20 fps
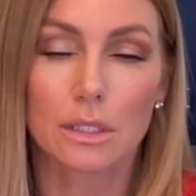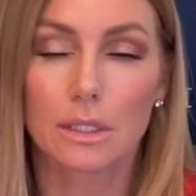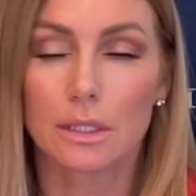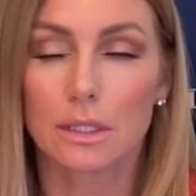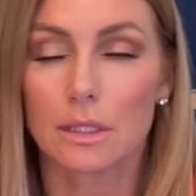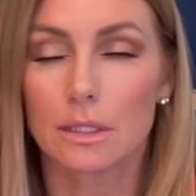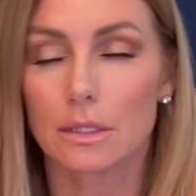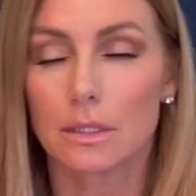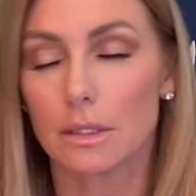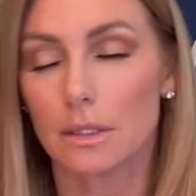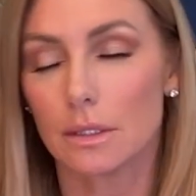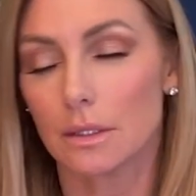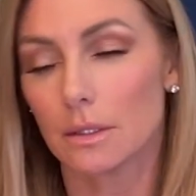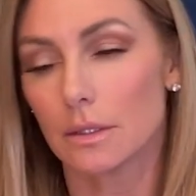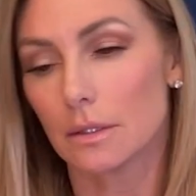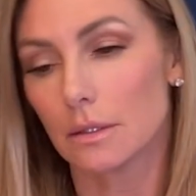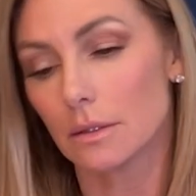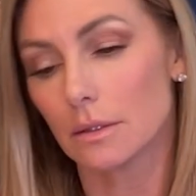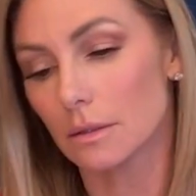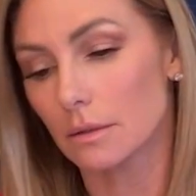
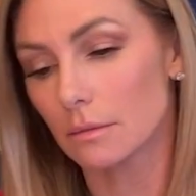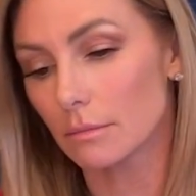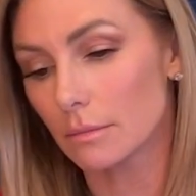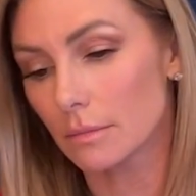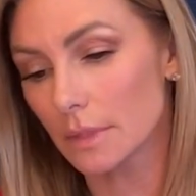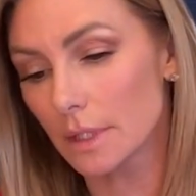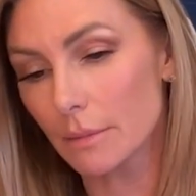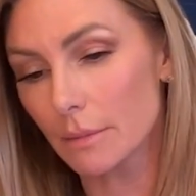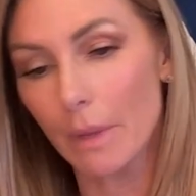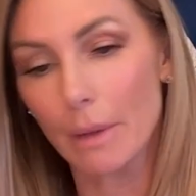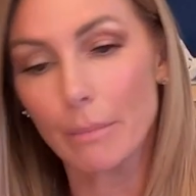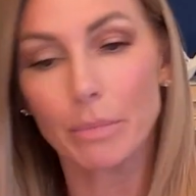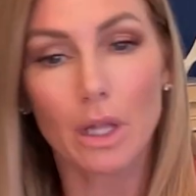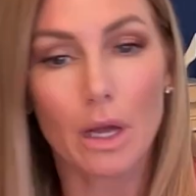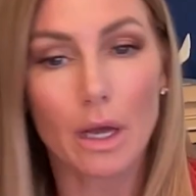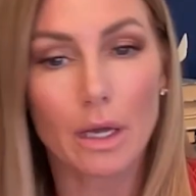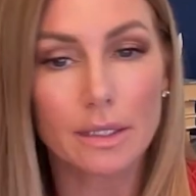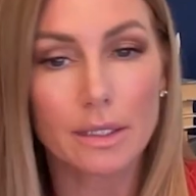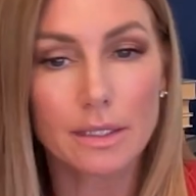it's in my blood.